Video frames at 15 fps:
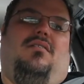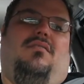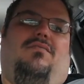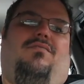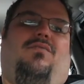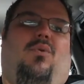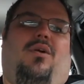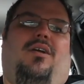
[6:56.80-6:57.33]

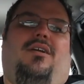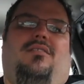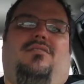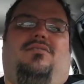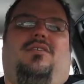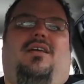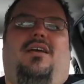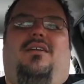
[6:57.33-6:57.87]
4
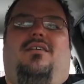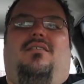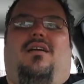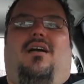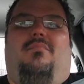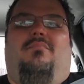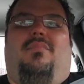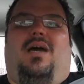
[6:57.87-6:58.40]
years later,
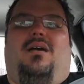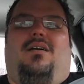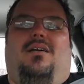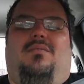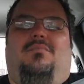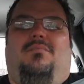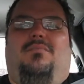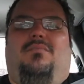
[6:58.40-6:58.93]
I'm back
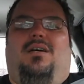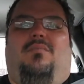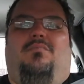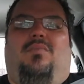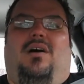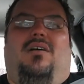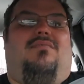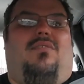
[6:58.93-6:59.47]
up
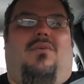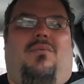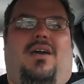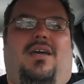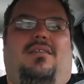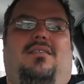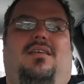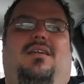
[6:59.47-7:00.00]
above the
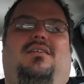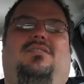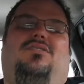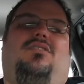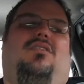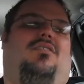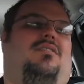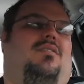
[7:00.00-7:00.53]
weight that I
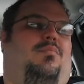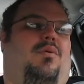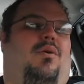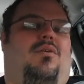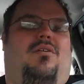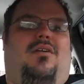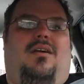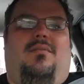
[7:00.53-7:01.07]
started the
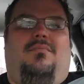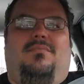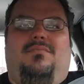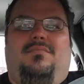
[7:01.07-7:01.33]
program,